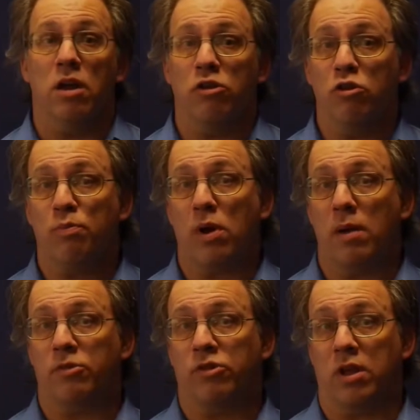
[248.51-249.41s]
you
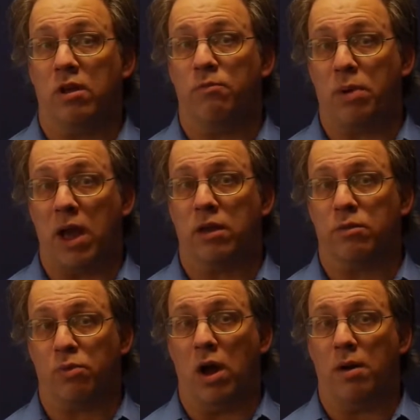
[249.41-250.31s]
promise to give back the
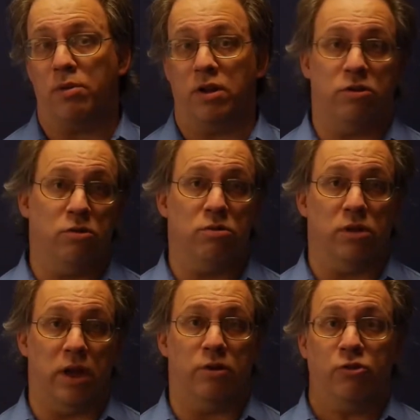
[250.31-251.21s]
property to the
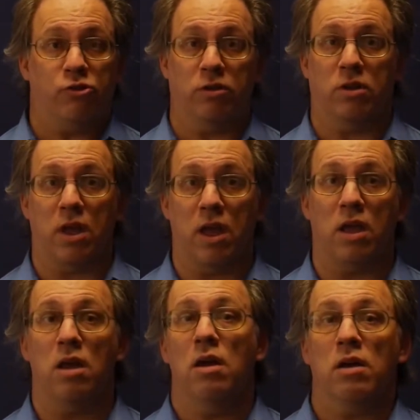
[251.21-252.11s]
lender so that they